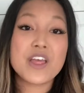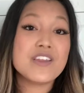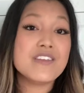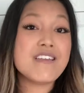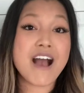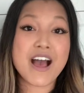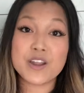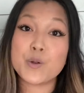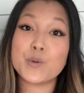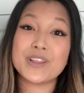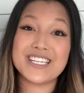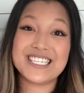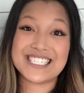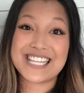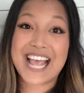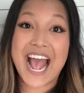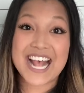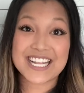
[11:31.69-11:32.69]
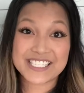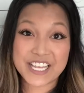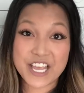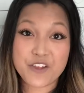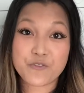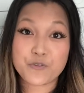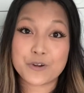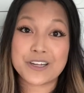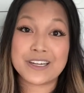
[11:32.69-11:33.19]
Not only does
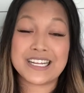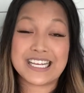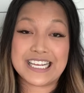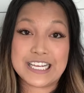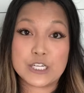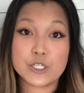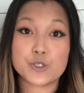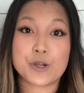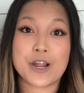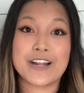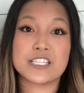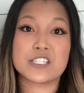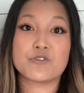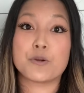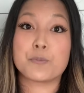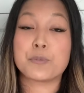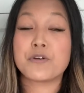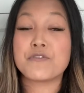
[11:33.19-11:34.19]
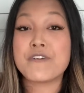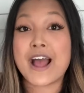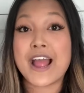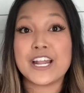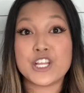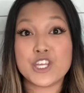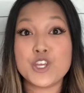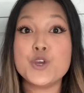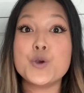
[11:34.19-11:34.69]
asking for an e-transfer
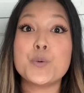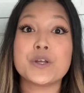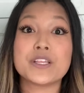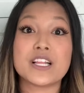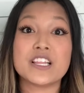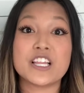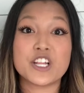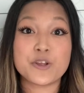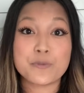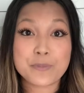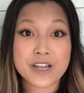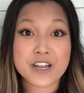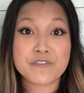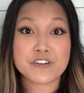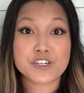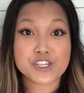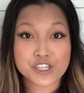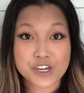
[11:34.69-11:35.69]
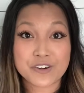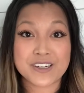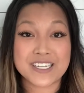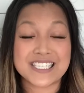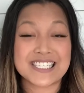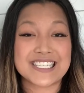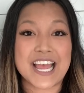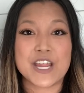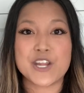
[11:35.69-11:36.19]
provide you with a little bit of
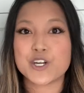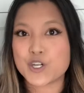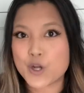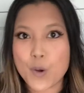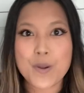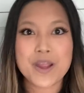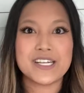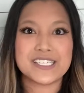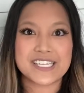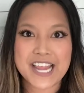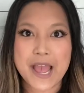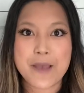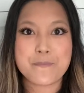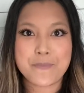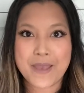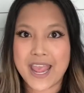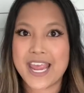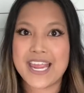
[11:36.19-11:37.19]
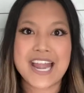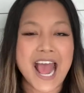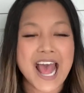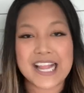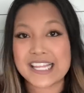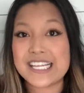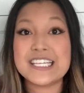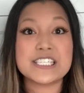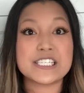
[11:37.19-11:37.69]
assurance that you're going to get paid
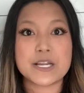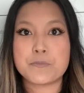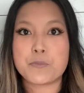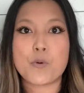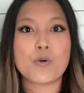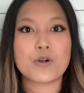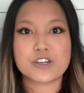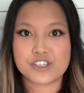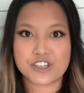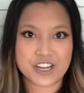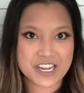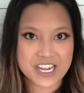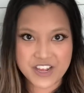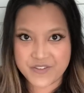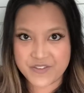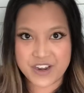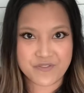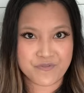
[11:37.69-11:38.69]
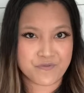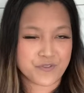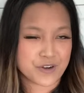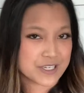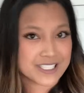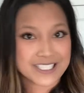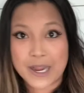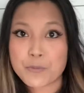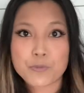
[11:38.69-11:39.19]
at least a portion, even if for
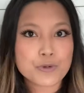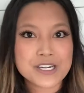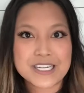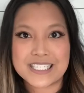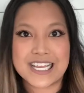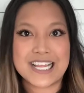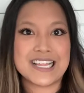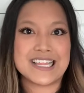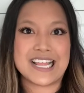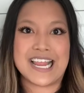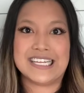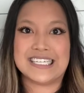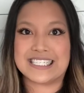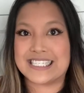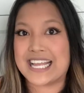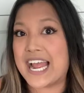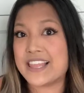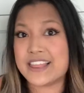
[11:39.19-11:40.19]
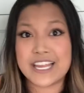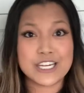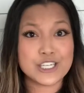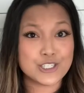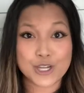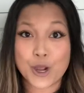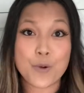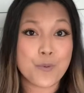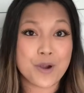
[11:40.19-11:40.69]
some reason they decide they
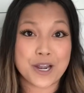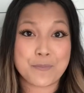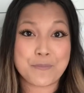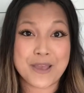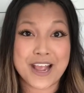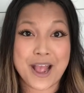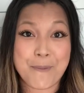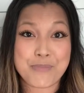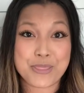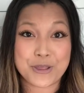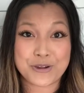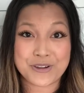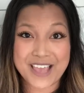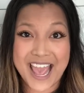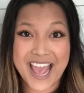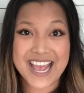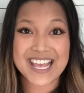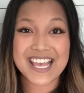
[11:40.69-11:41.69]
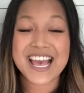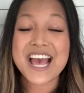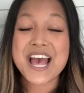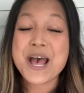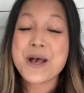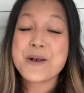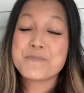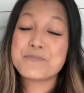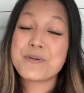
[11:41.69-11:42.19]
don't want to pick up their cake,
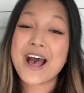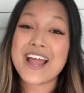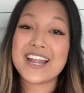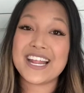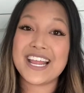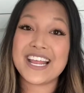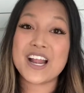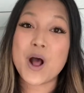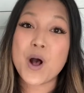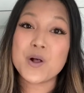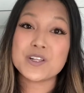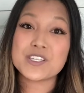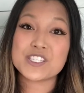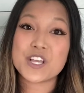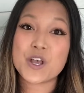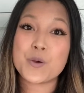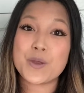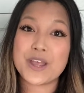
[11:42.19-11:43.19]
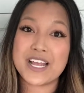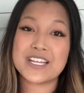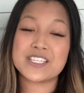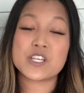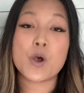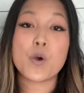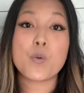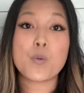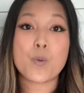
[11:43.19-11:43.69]
but it also is
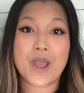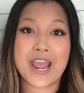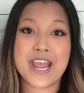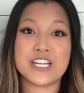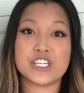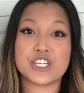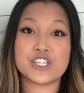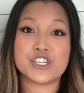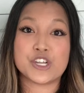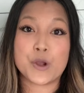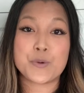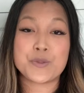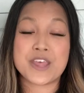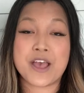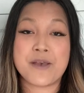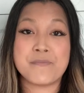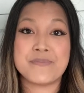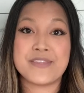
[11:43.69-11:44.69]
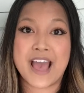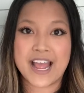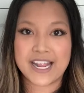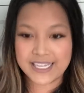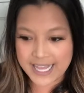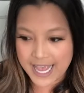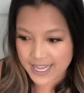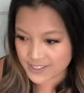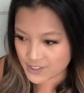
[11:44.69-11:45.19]
a way to show them that
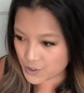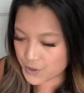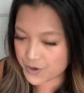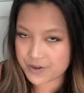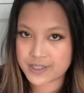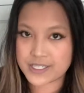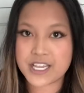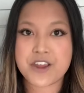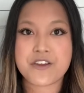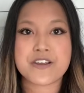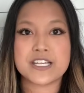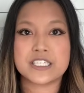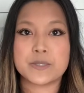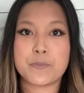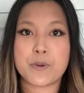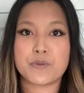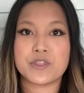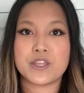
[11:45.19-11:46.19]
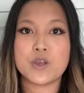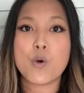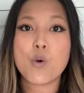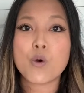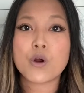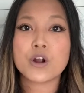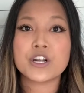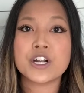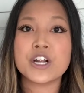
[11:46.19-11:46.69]
yes, you're serious about the
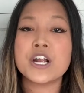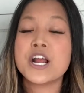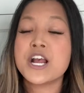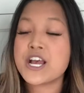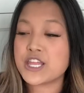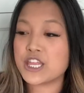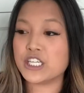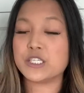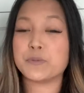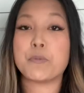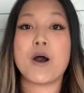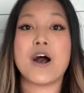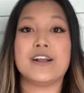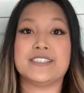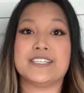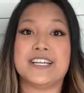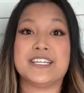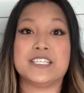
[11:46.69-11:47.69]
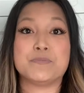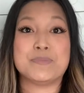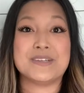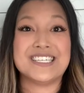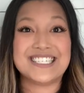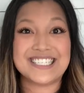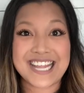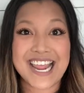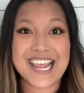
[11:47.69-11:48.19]
order, the deposit has
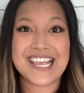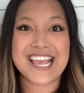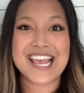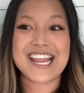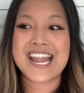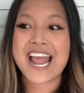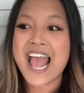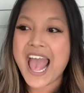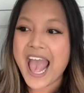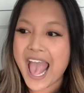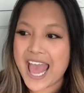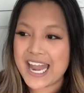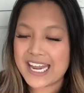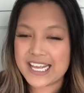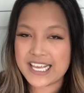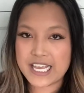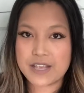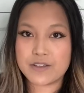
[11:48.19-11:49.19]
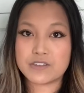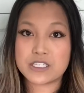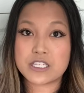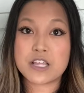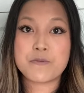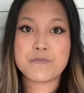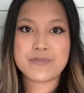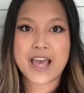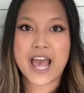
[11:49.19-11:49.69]
been taken, and it gives
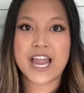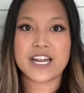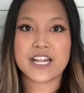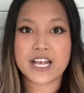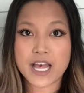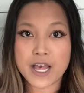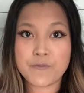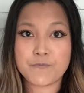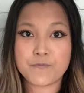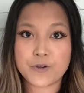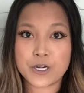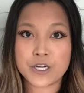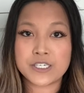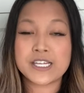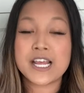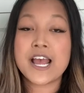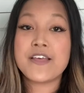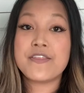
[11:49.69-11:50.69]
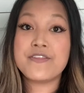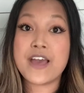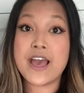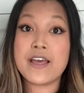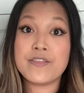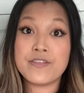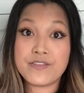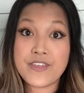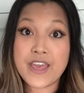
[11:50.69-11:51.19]
them that comfort
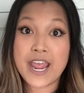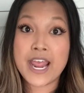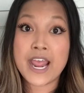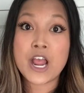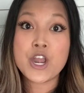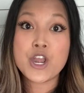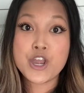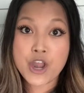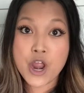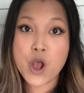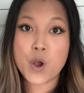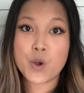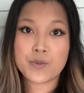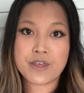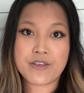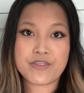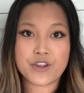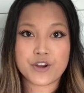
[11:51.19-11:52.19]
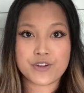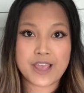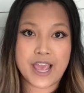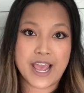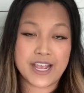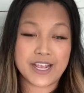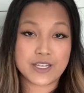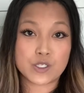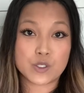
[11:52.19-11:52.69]
that they know that their
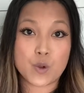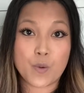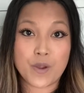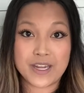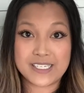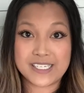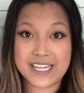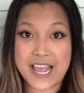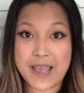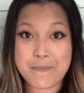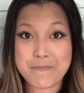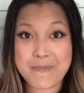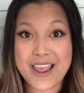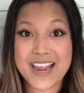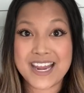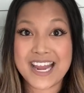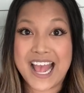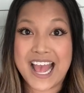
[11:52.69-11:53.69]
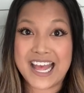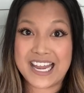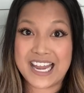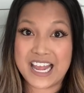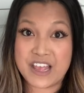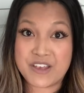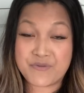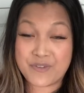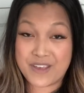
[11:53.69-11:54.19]
cake is going to get made. And
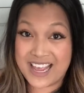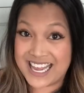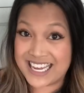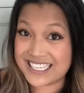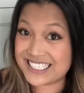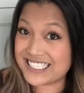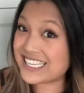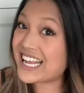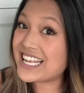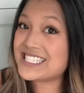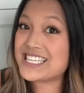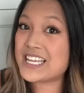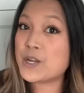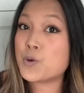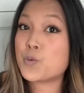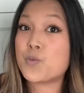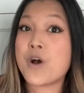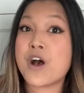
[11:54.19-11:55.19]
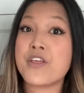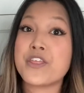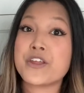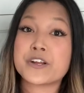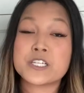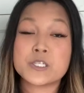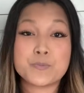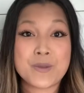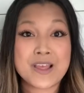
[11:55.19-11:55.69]
if it doesn't, well,
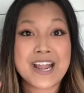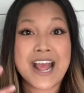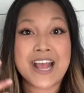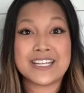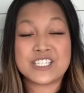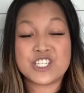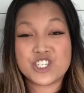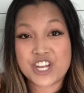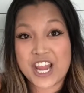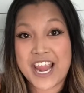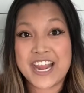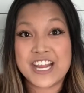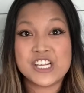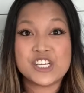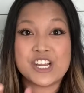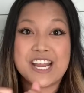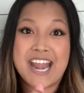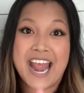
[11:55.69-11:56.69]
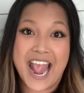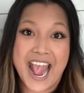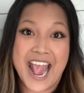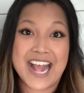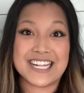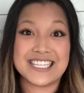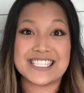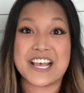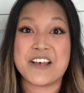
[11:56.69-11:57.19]
there's been a change in
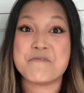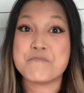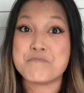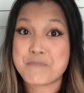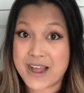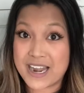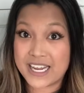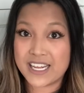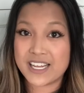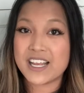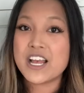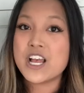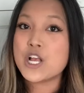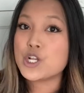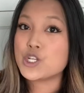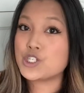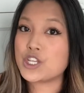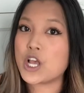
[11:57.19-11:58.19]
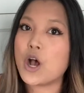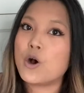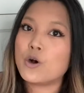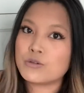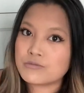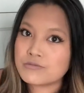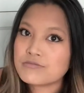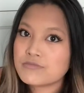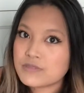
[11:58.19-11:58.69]
hands of money.
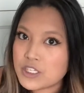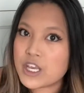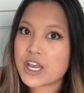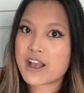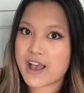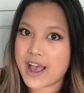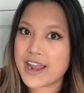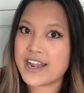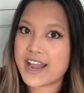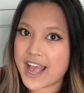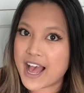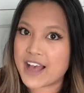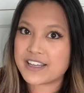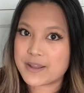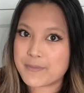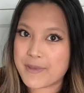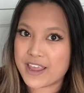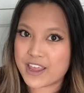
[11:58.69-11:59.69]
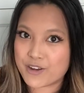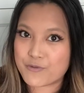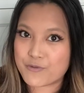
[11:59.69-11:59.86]
So you kind of have to make it